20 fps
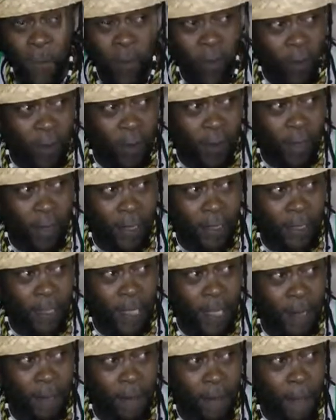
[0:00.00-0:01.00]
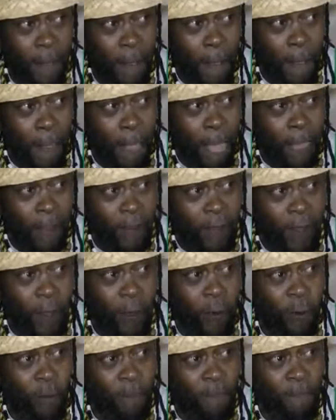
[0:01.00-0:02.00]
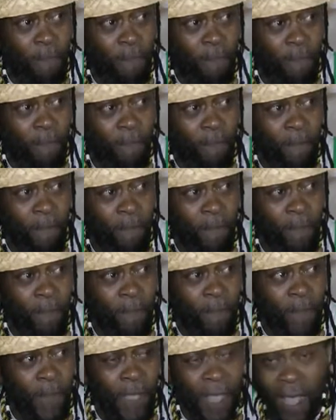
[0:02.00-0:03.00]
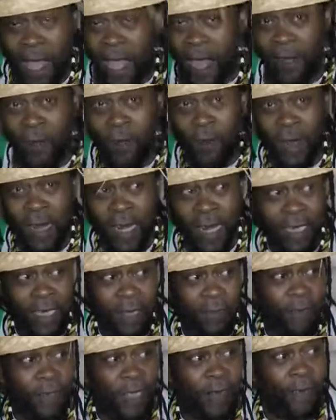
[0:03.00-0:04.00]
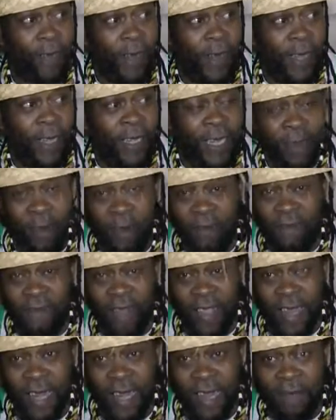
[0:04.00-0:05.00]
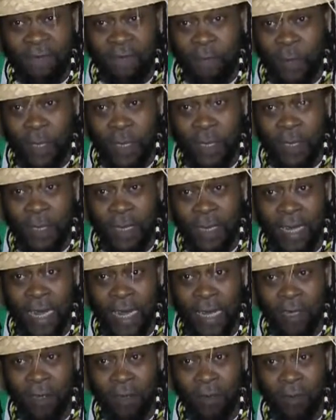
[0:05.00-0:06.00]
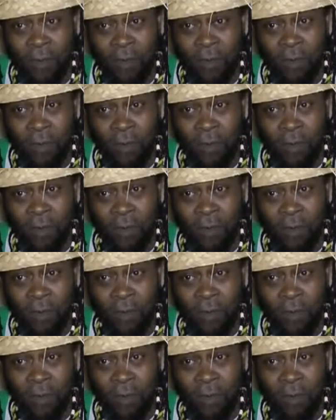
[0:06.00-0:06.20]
You understand? Now, I know a lot of people are terrified of Mr. Death.